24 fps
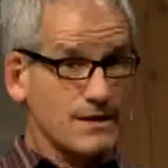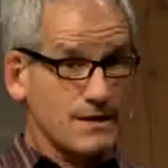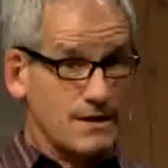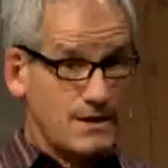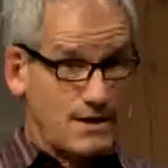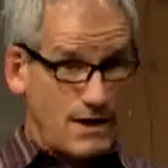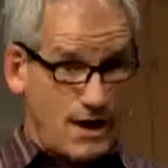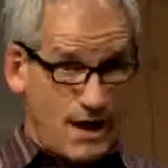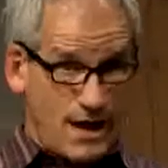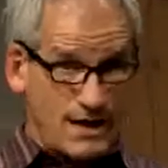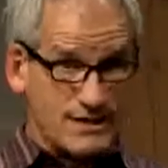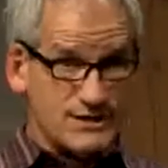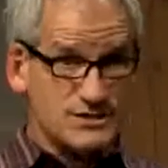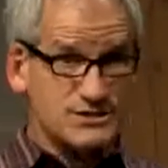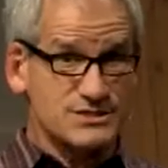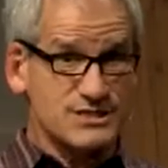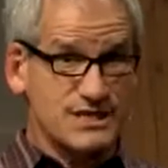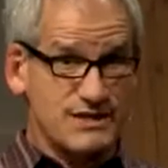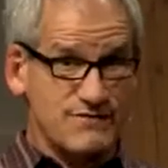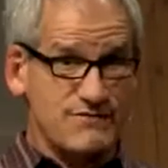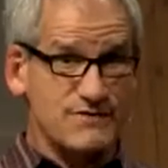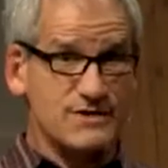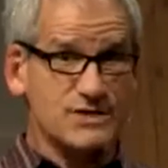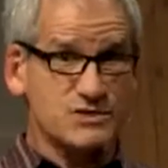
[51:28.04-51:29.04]
God has
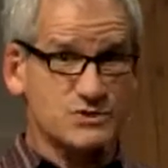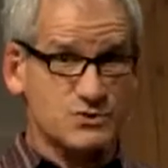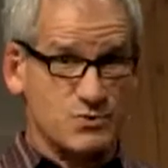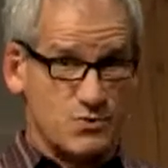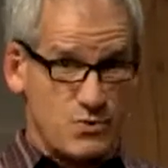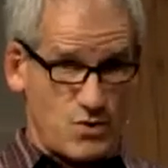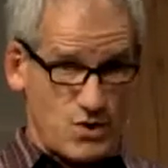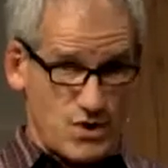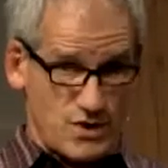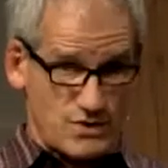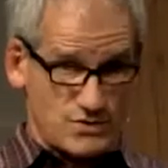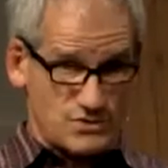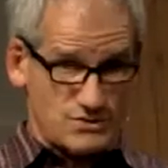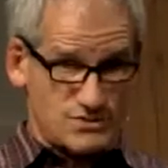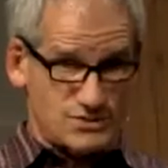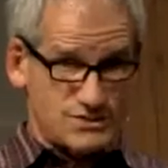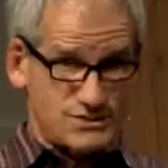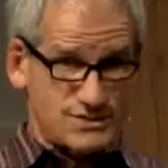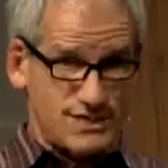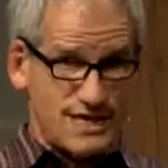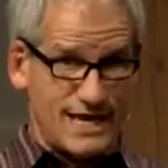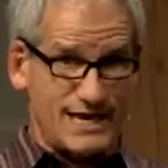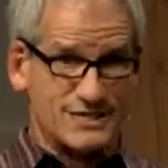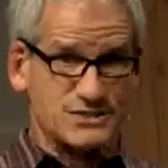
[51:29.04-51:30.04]
given us
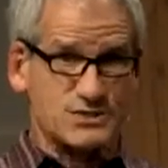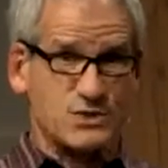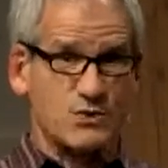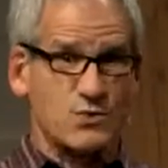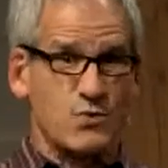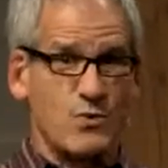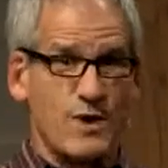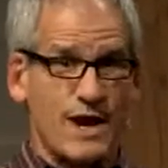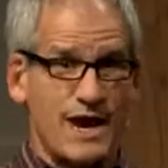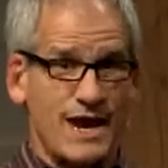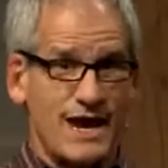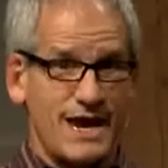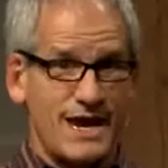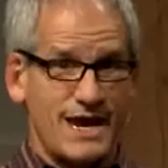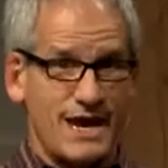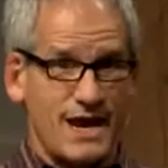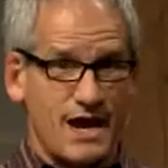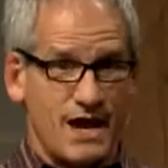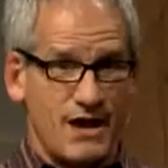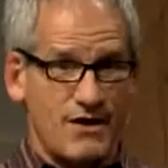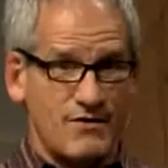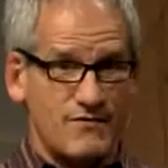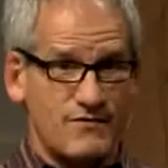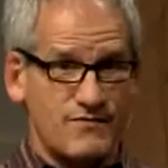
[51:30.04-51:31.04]
words as a way
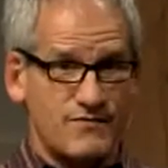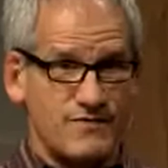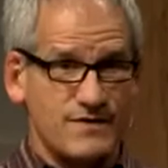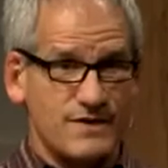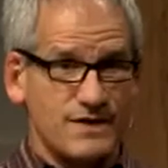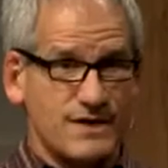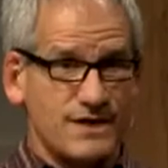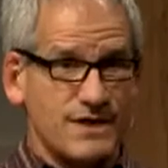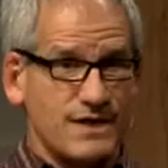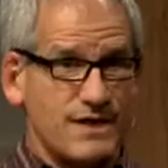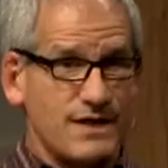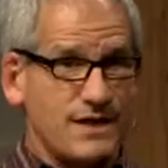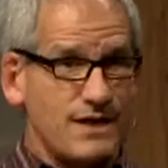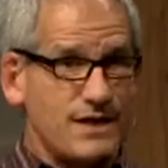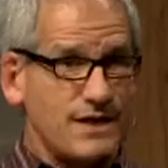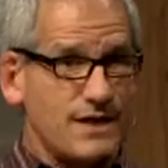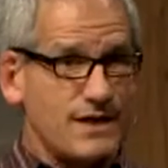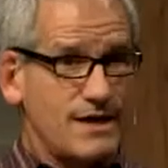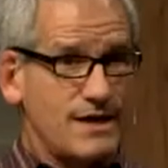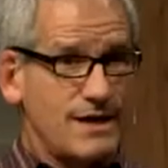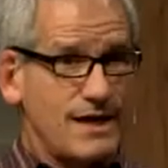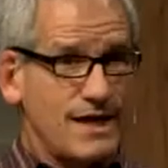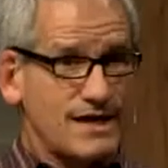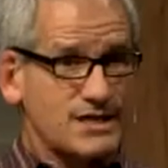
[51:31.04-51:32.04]
of
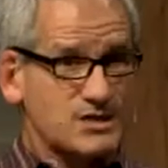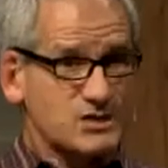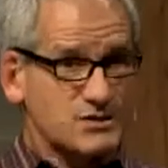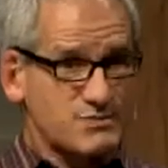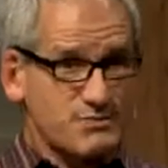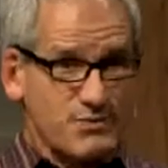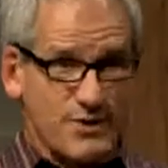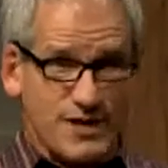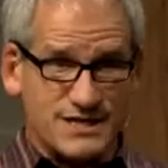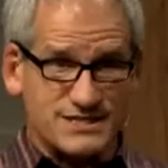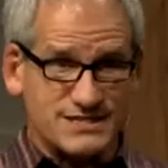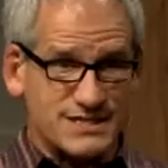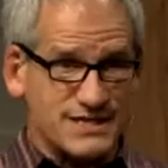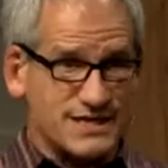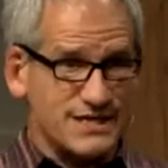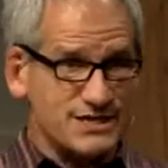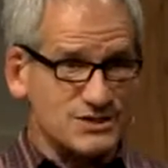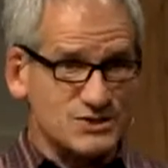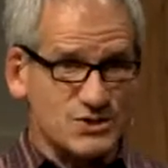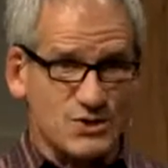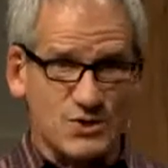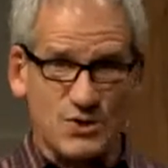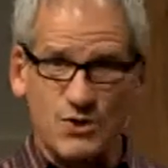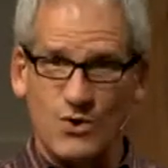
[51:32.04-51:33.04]
expressing
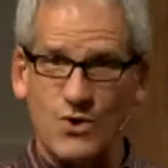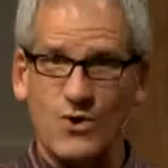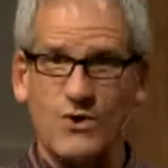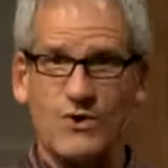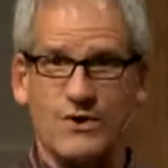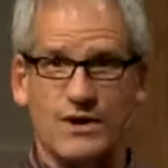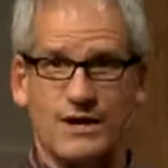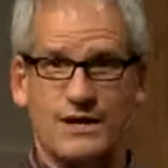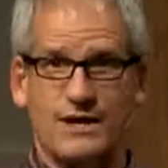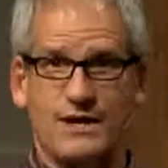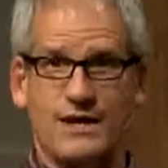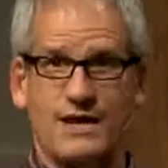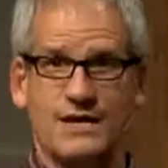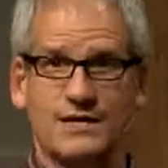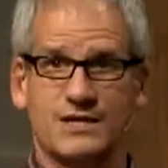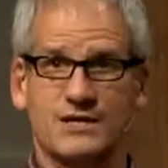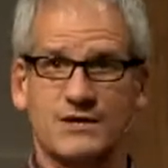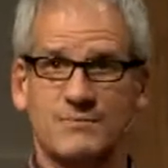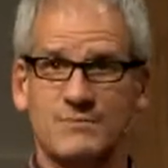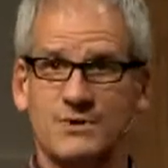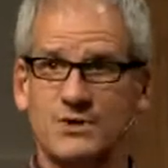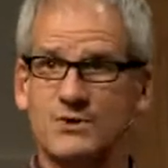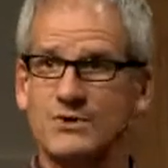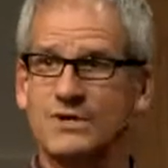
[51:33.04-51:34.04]
His glory and
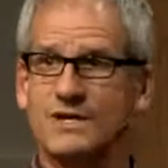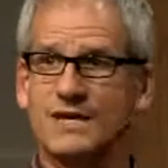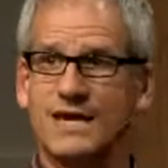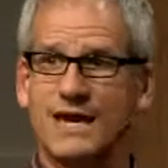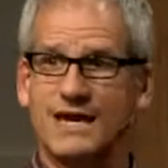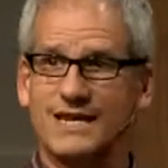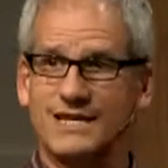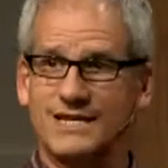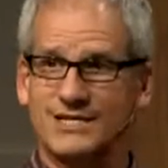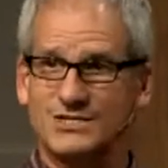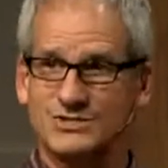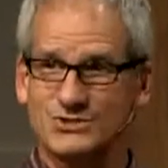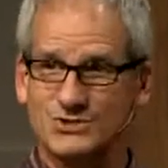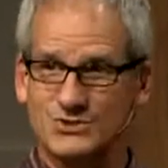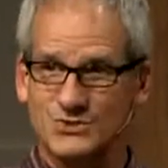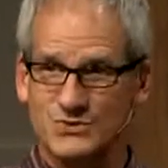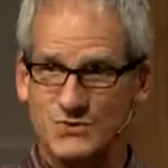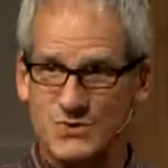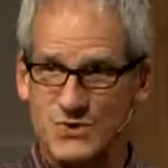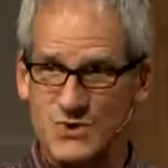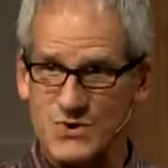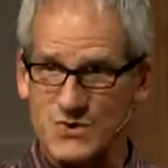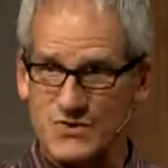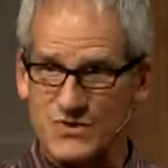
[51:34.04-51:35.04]
communicating His
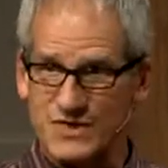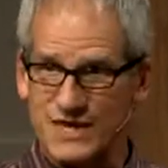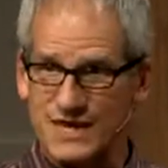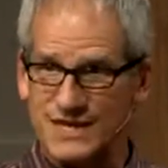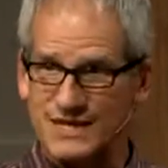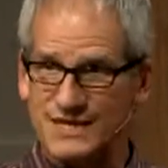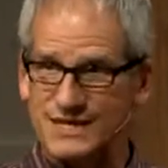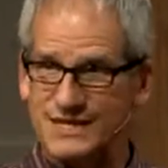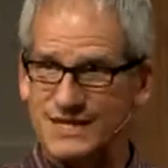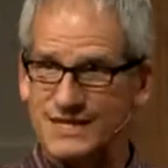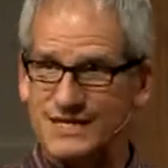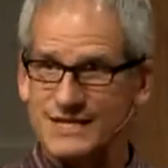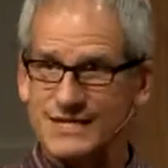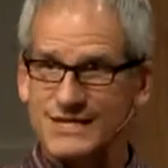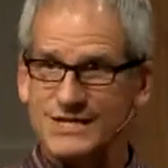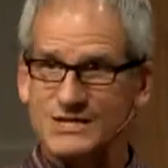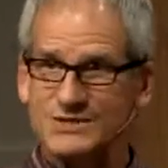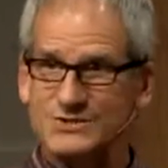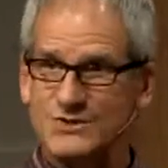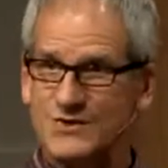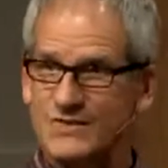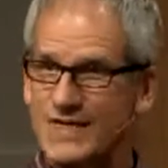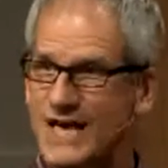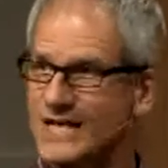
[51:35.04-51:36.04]
truth. And
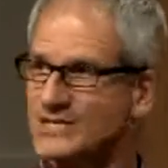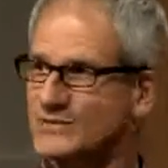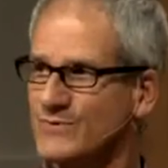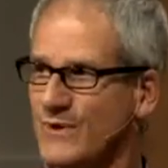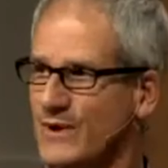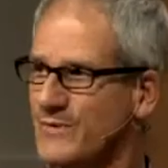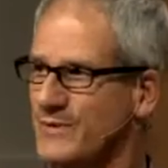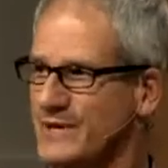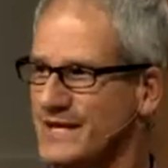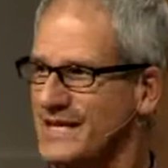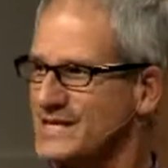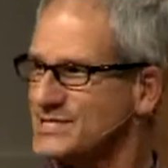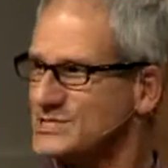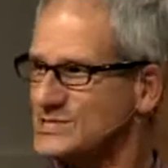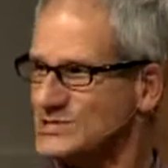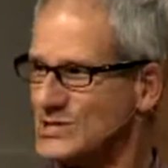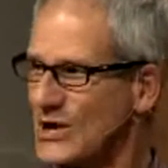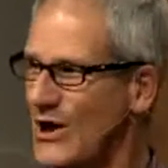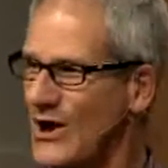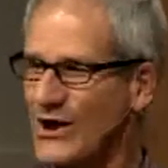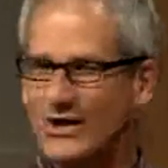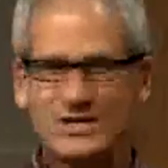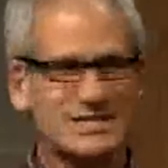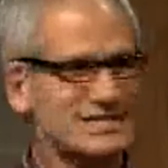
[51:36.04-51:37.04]
so that's why we need
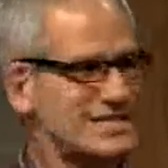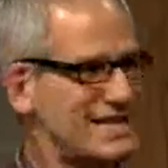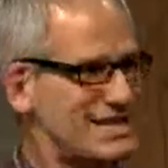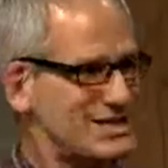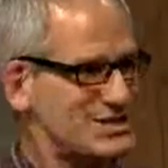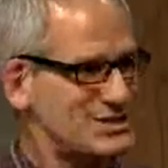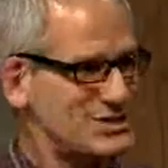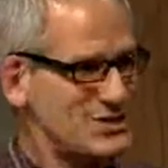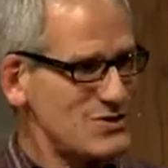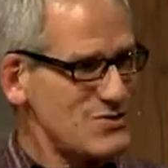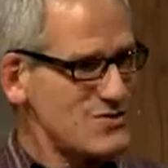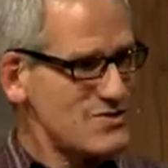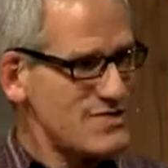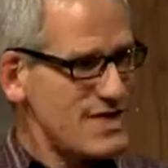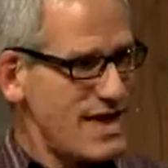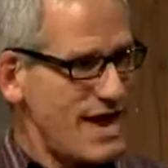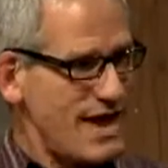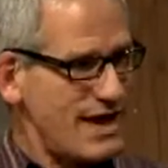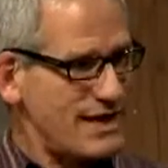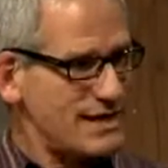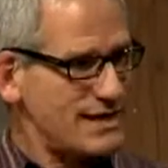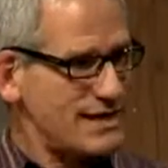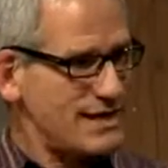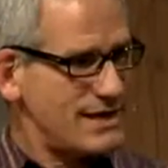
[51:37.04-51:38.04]
songs that do
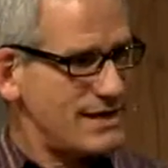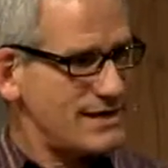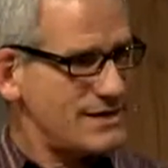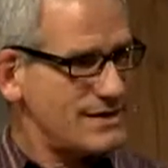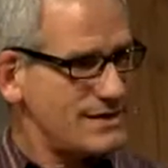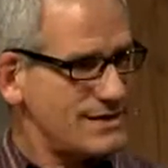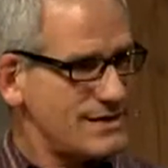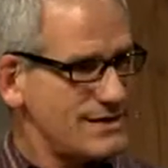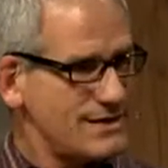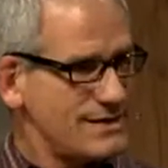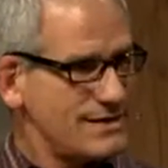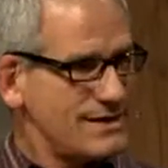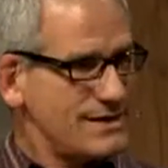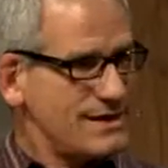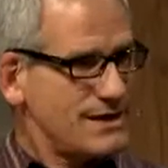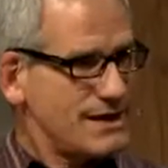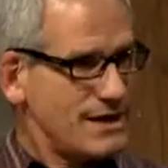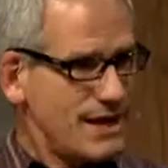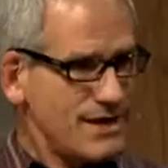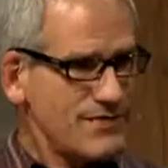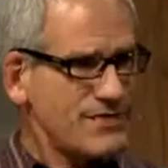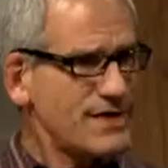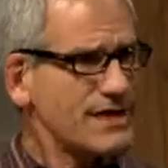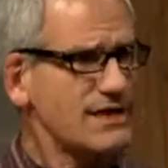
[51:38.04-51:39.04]
that. And
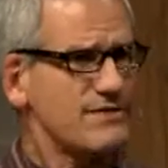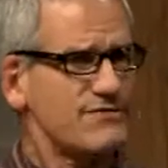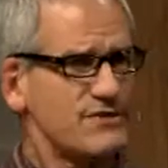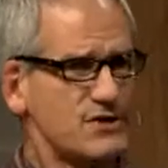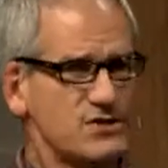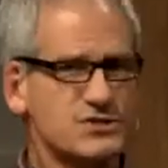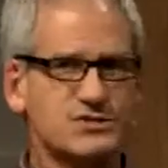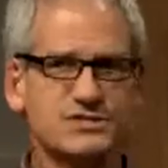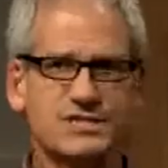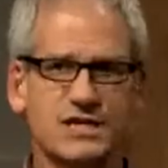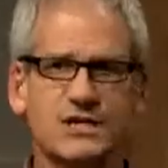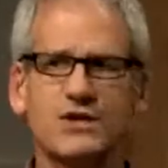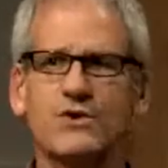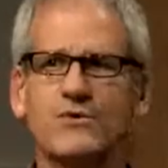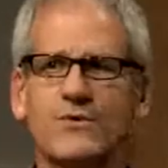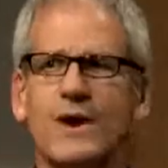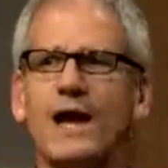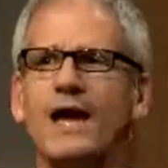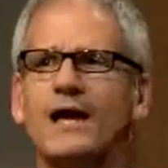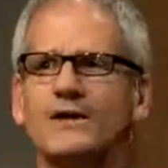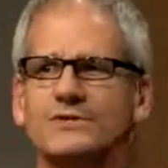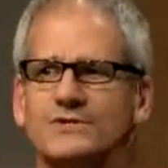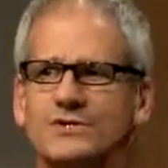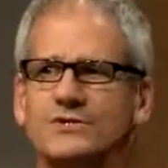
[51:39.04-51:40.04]
I think if you stick
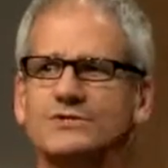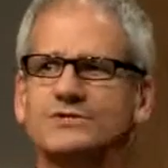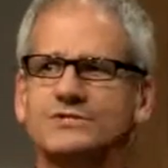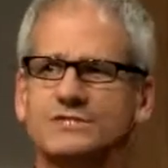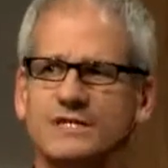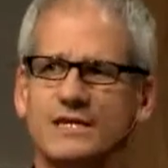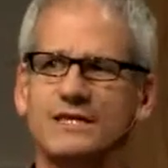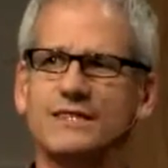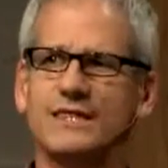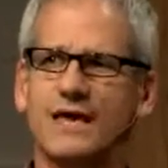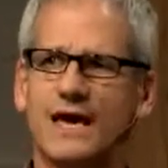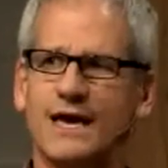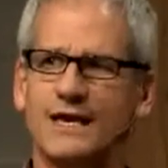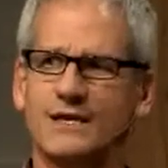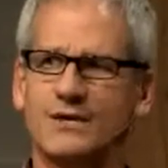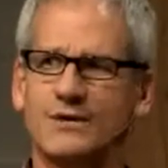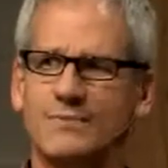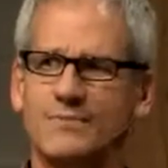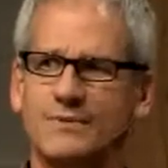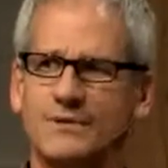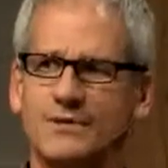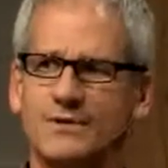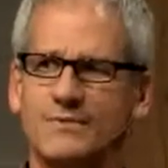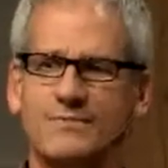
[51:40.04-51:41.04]
around, you'll see that. You'll,
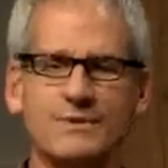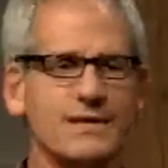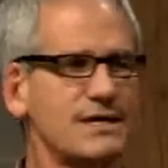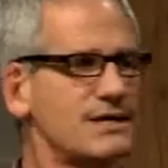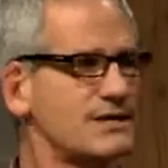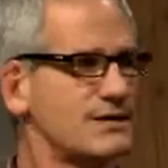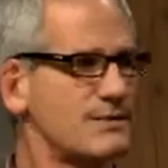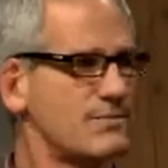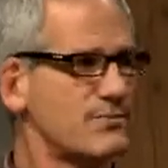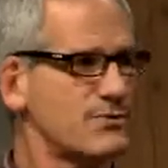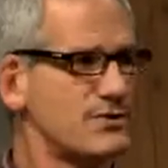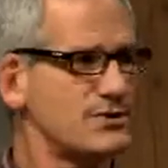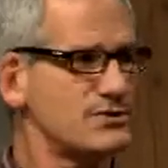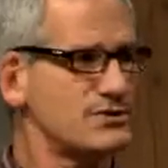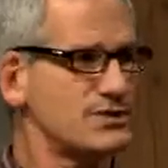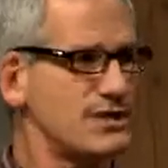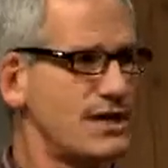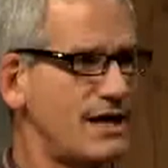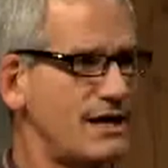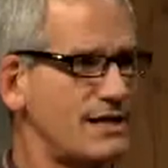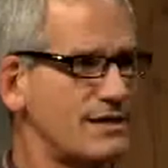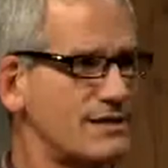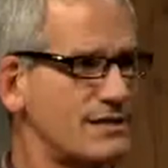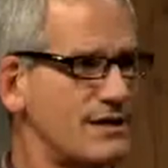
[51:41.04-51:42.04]
be, you'll begin to
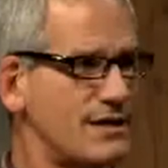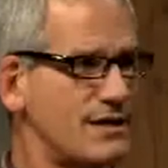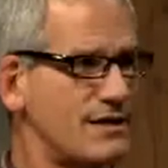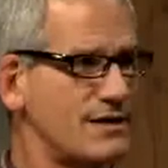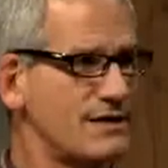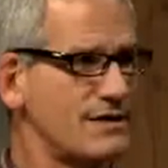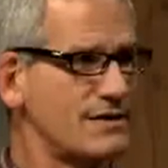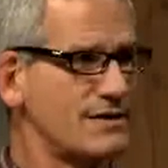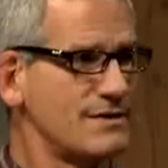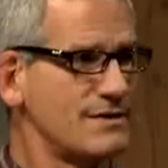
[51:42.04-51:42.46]
appreciate the